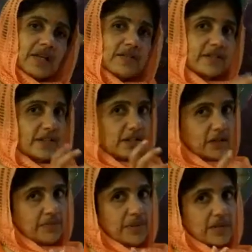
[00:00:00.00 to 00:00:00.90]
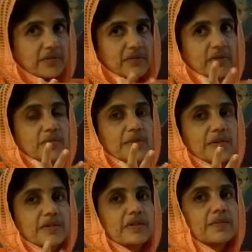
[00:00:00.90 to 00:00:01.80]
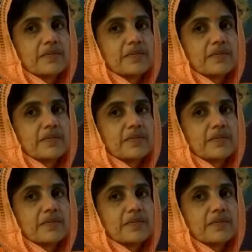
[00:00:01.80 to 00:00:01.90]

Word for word: is the GPS to the Upanishad.